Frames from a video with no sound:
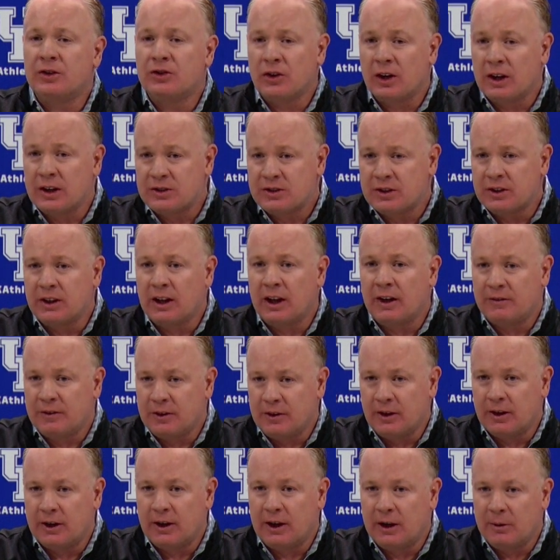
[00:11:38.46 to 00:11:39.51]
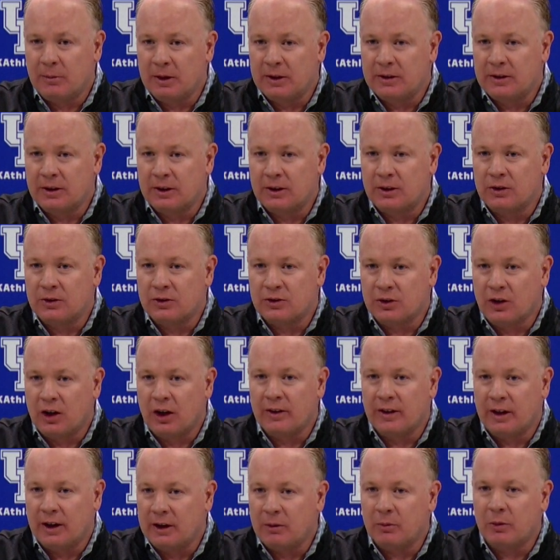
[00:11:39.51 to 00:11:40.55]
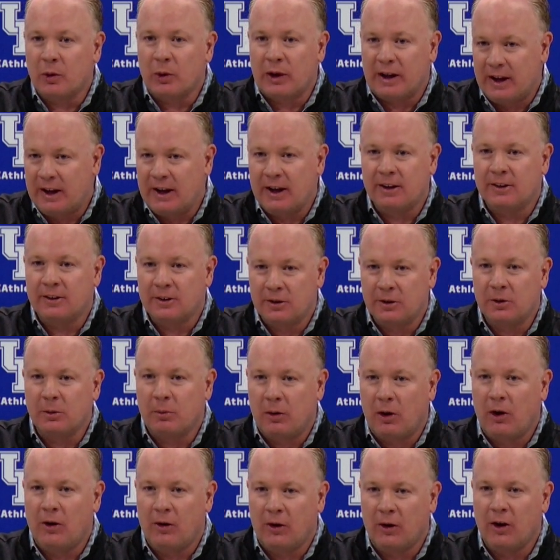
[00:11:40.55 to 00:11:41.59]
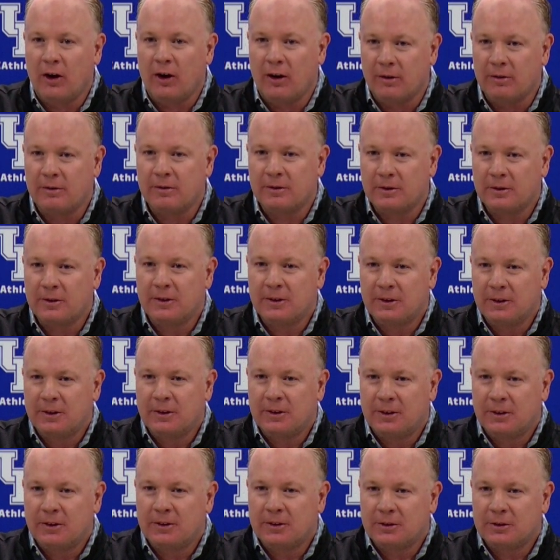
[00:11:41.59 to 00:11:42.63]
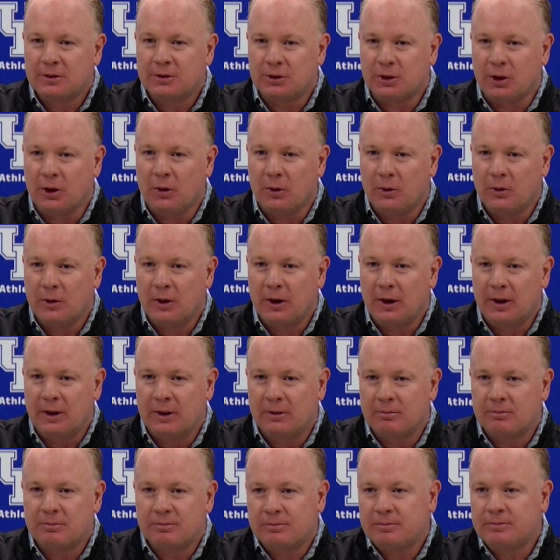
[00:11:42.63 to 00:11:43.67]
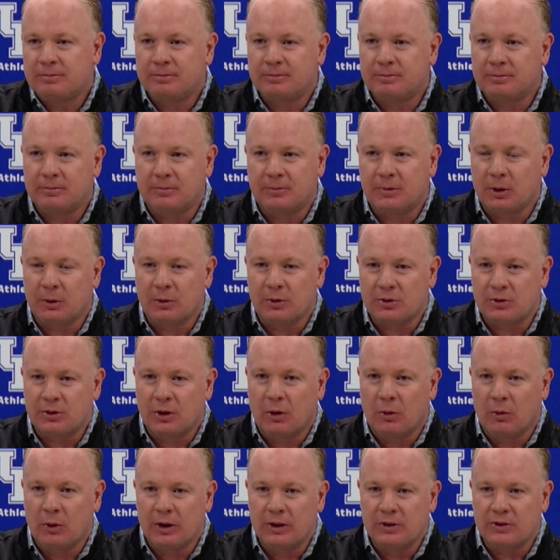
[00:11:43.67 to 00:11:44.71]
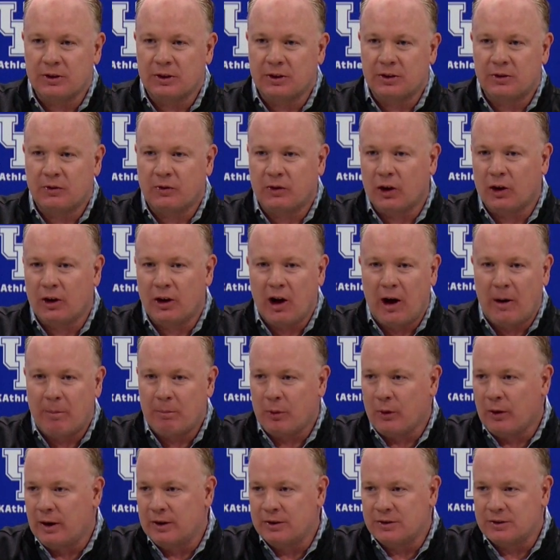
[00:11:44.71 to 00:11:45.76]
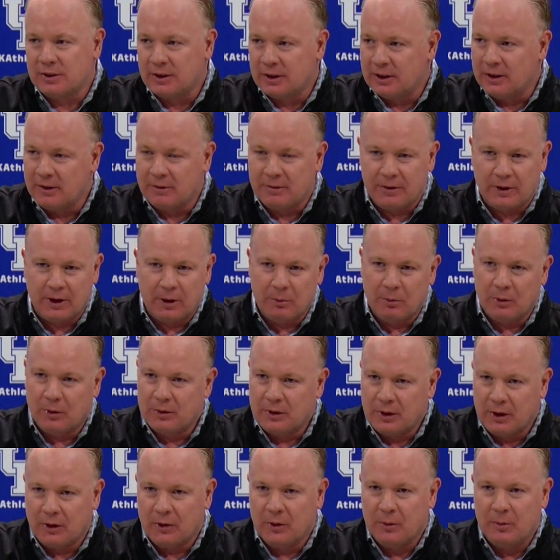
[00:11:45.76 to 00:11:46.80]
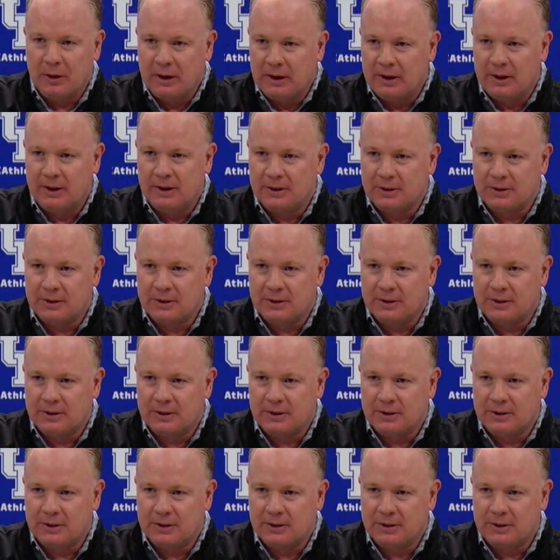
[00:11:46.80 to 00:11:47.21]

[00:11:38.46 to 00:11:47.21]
I addressed it after the game. I think you saw that. We handed the ball off. So there was no reason for an operation to get a fumble. You know what I mean?